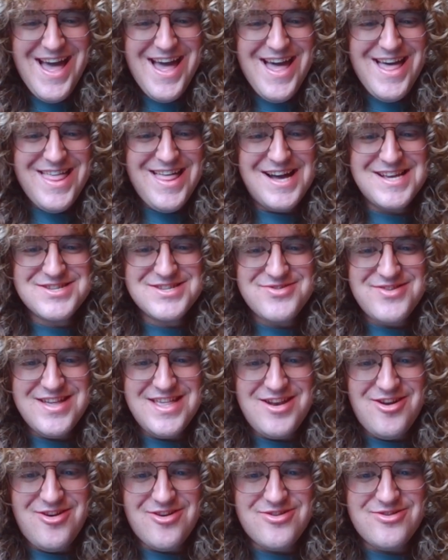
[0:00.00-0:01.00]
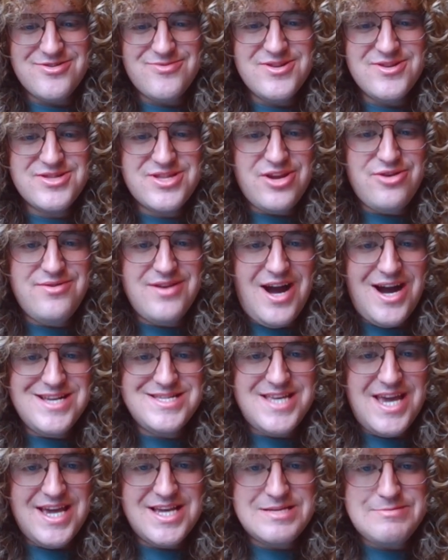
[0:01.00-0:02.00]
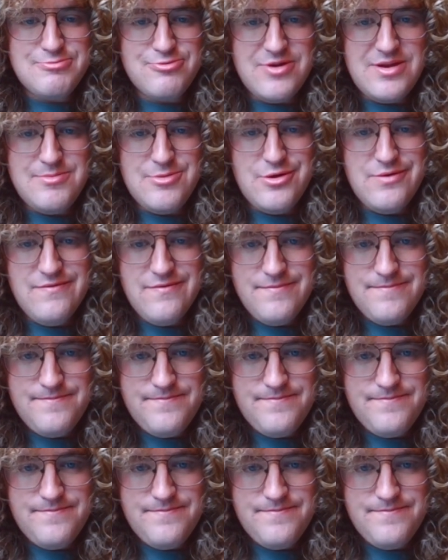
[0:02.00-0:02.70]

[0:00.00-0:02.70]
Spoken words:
That's really not good. We'll do knight takes pre-move.